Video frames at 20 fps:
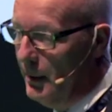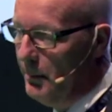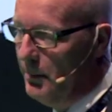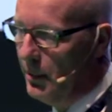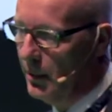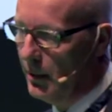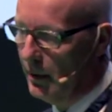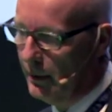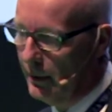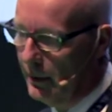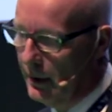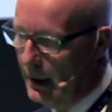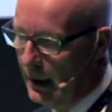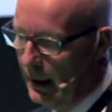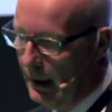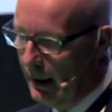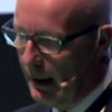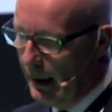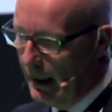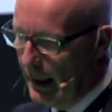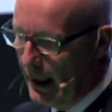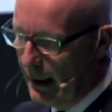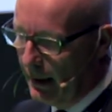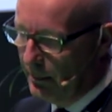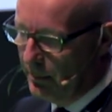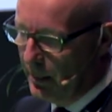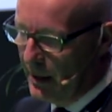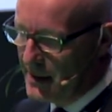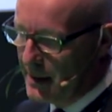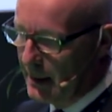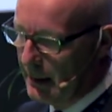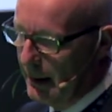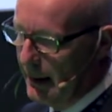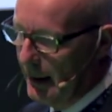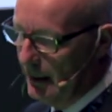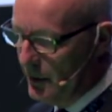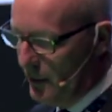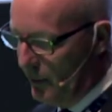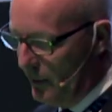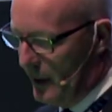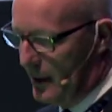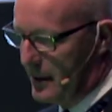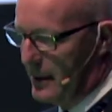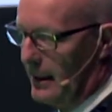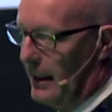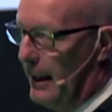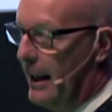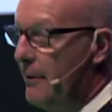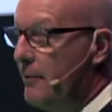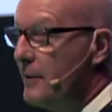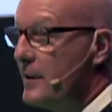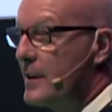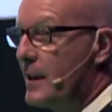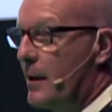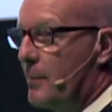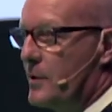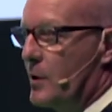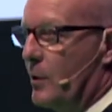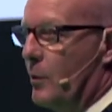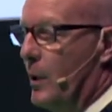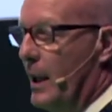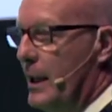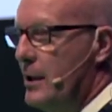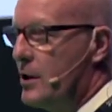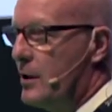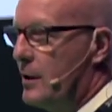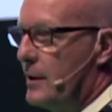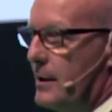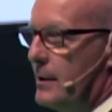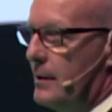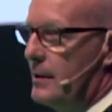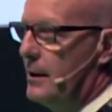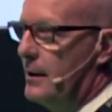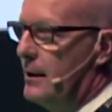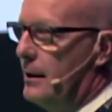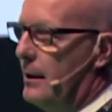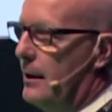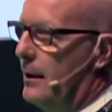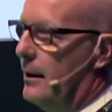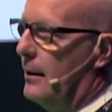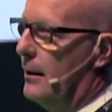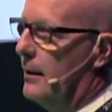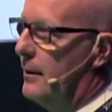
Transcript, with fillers: important. And basically, in 2011, Samsung Ventures, uh,